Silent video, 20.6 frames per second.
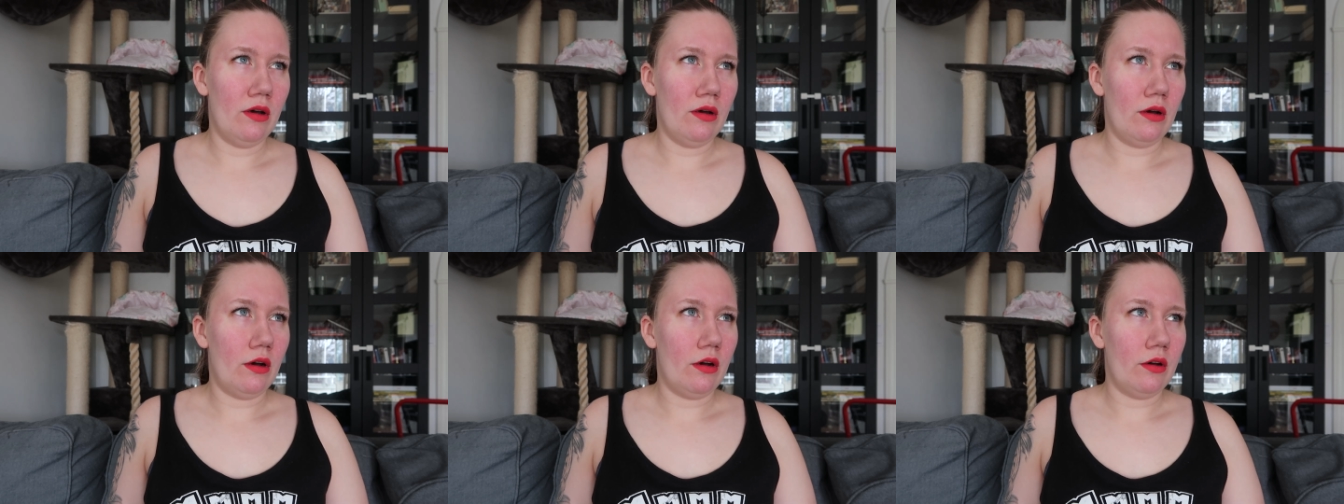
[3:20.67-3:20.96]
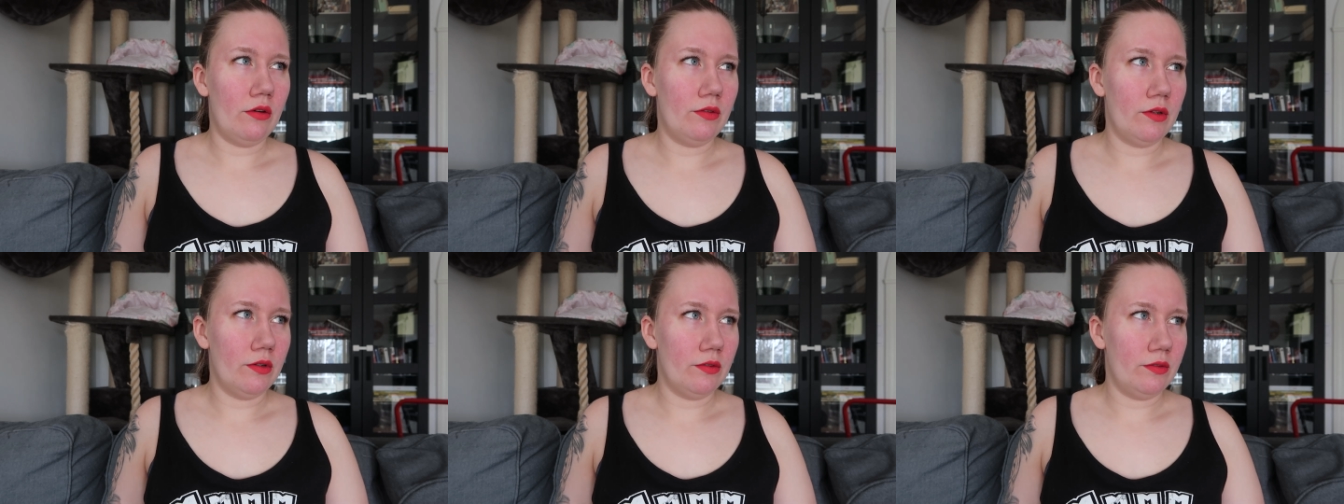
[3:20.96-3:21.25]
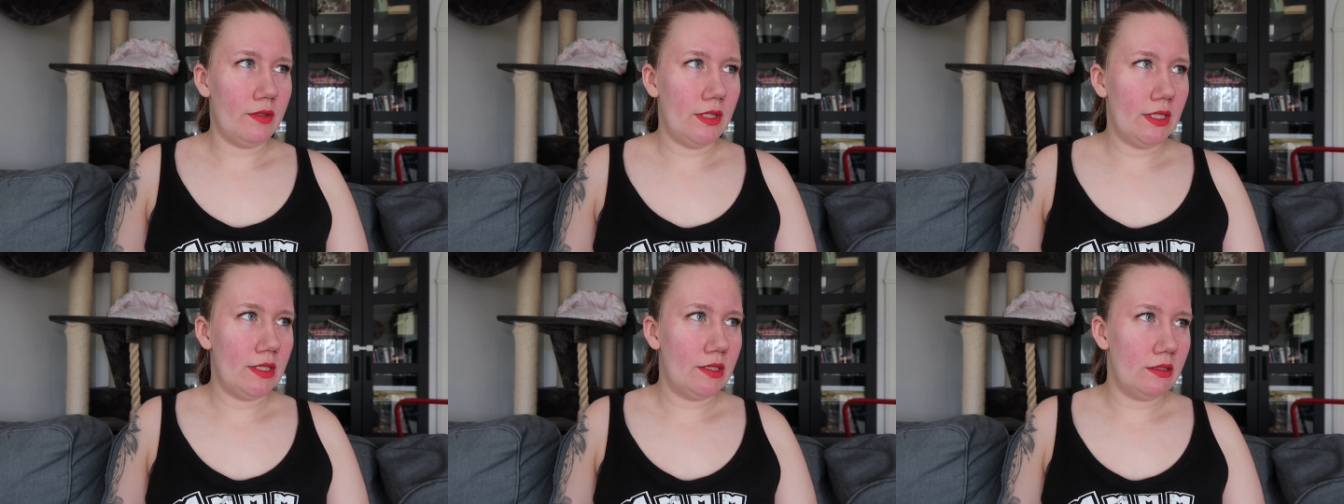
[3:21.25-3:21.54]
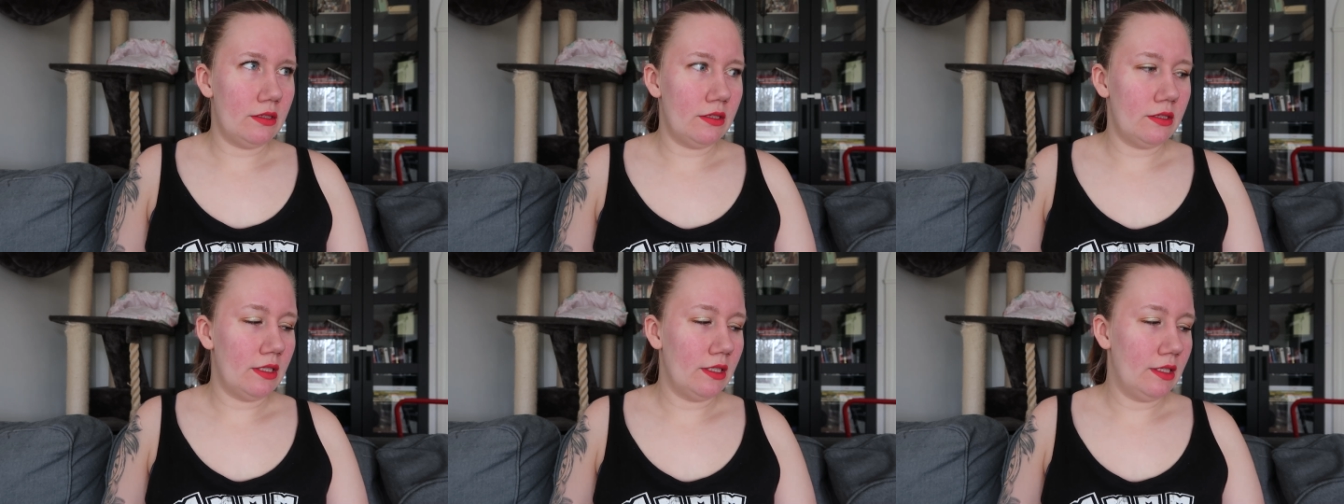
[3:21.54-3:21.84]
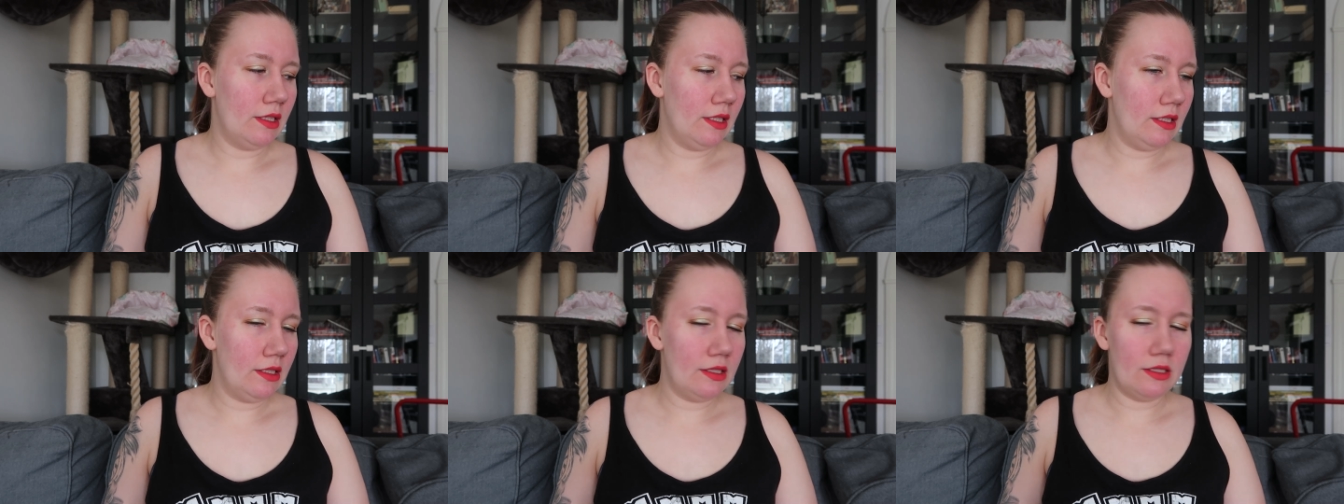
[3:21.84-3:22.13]
half of it
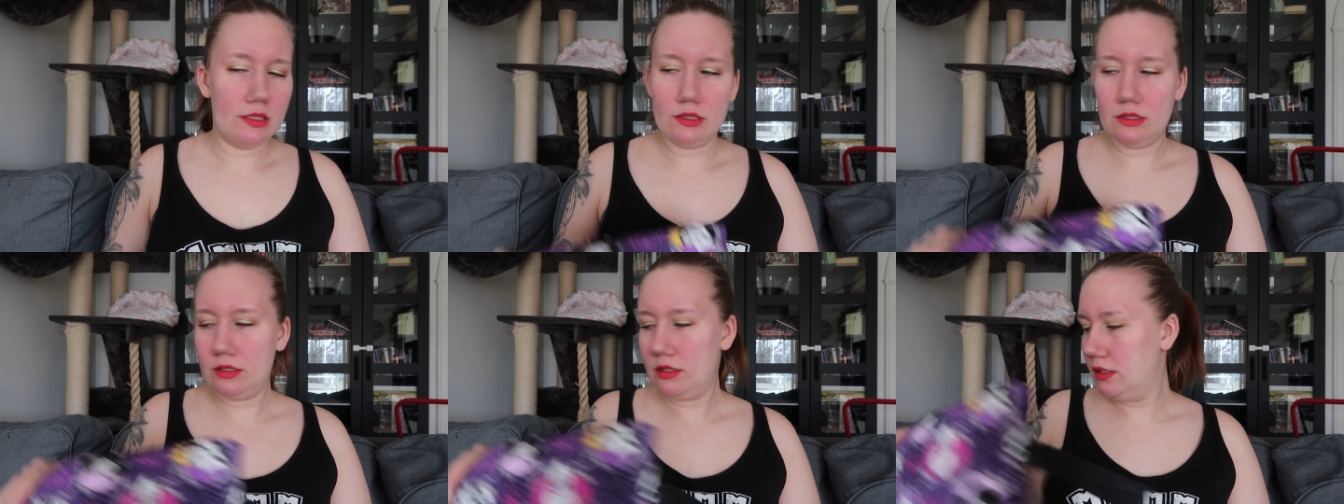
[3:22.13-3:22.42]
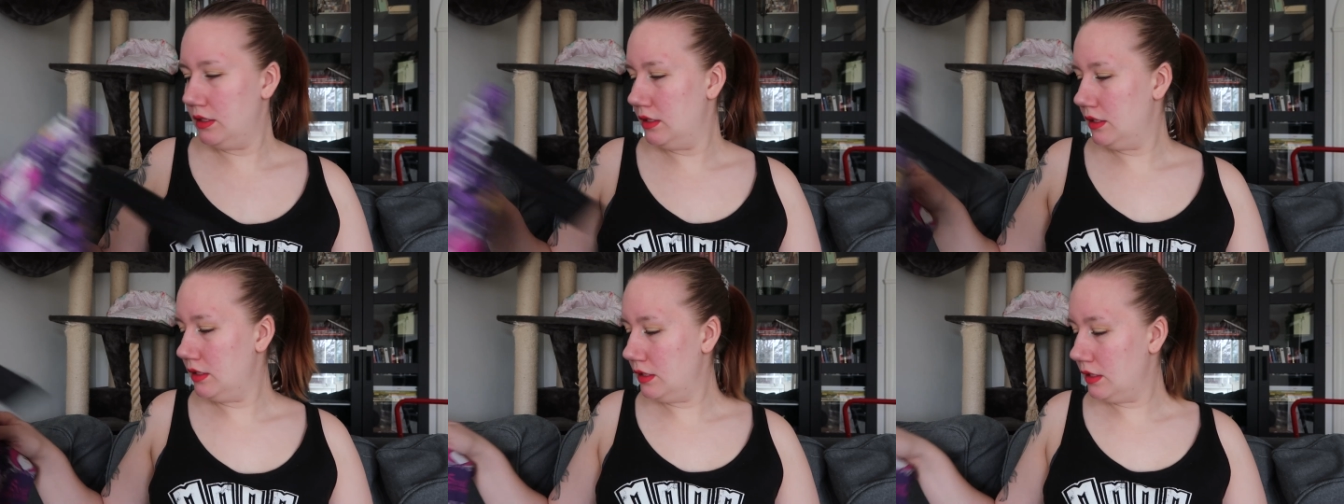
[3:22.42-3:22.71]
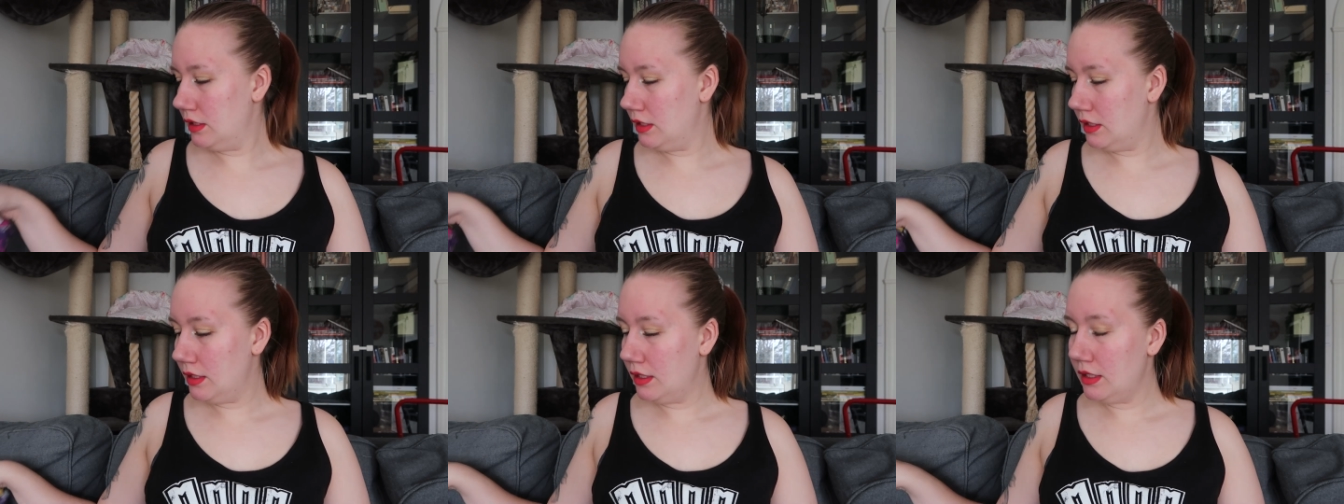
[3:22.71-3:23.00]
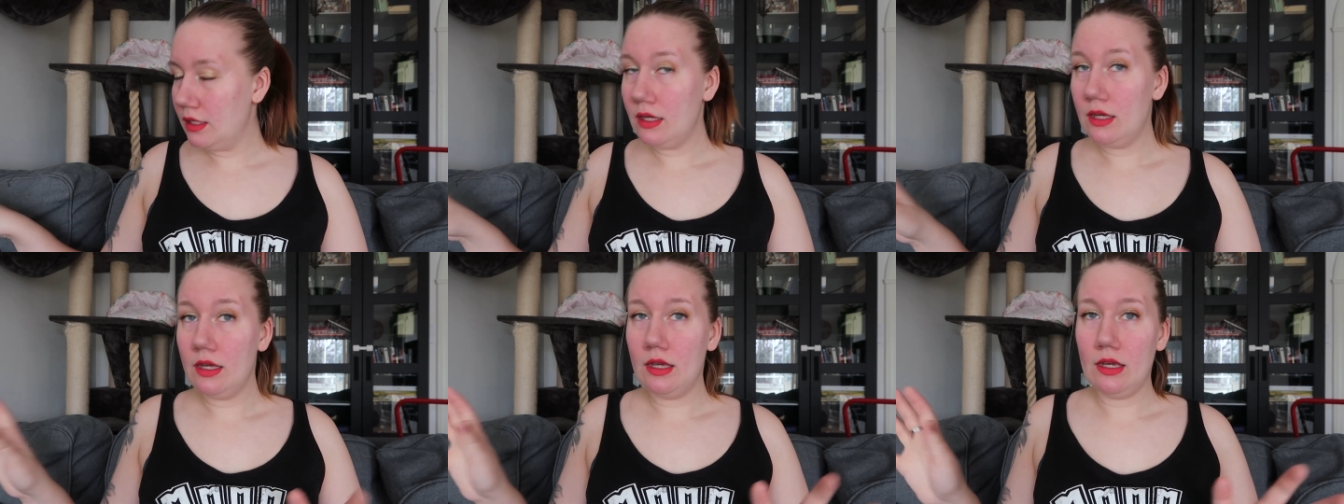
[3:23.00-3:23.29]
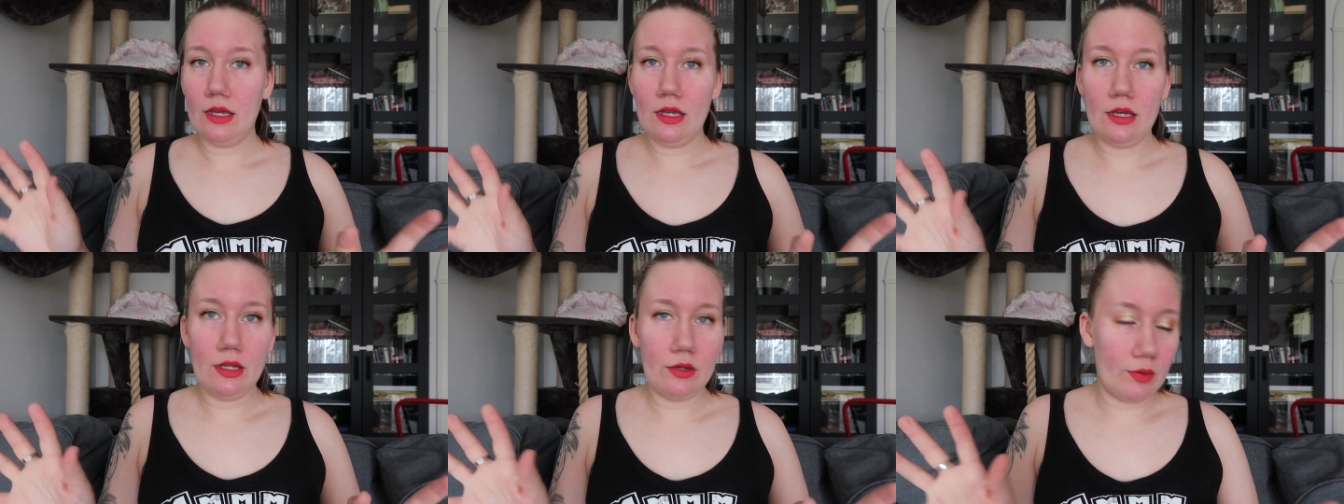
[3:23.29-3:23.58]
at least.
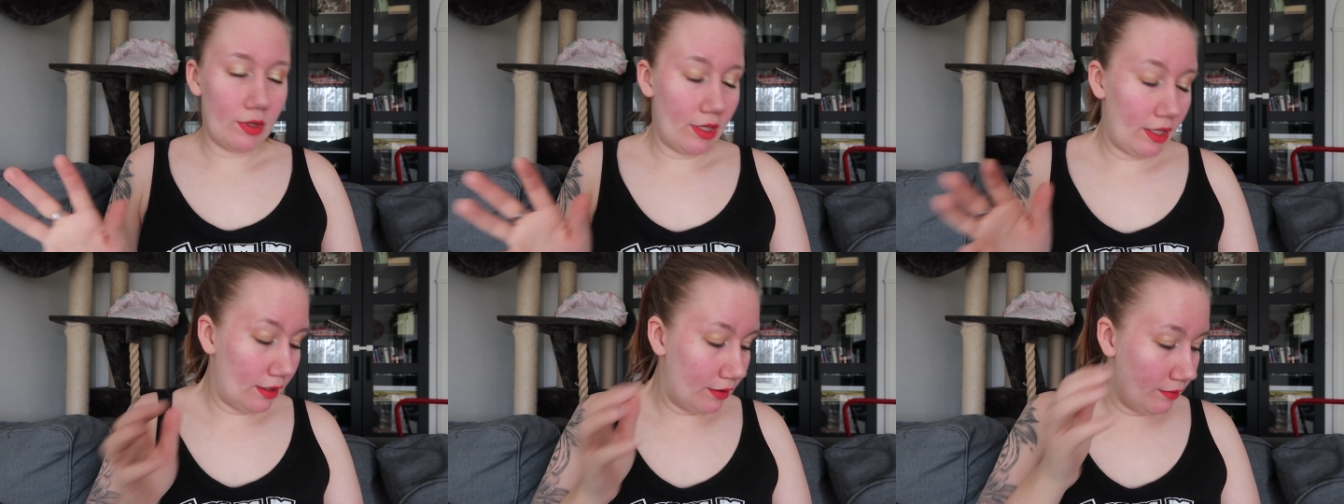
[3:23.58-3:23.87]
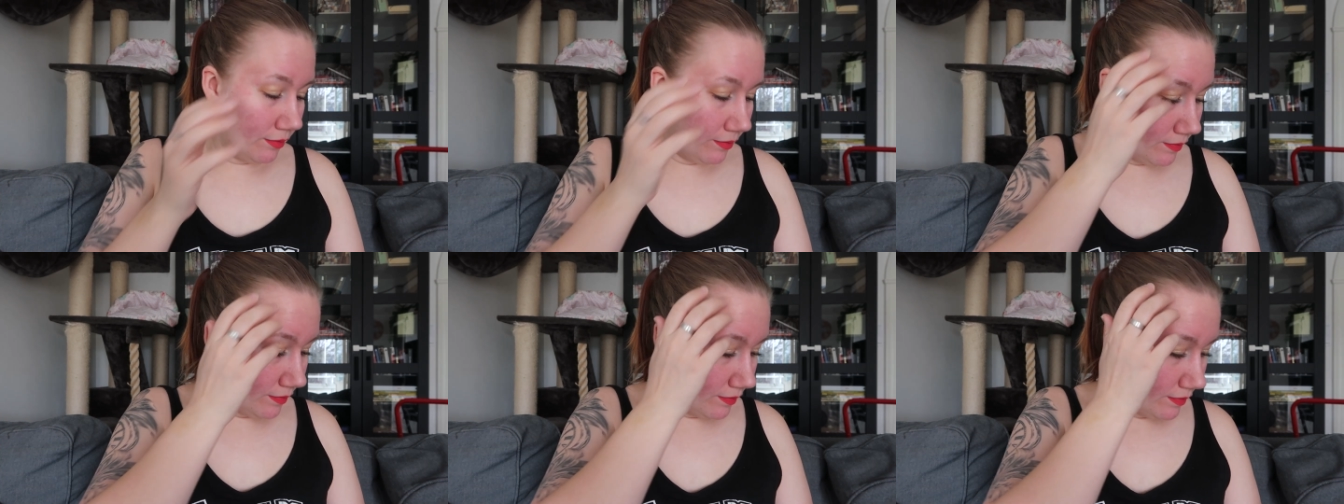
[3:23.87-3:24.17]
Anyway,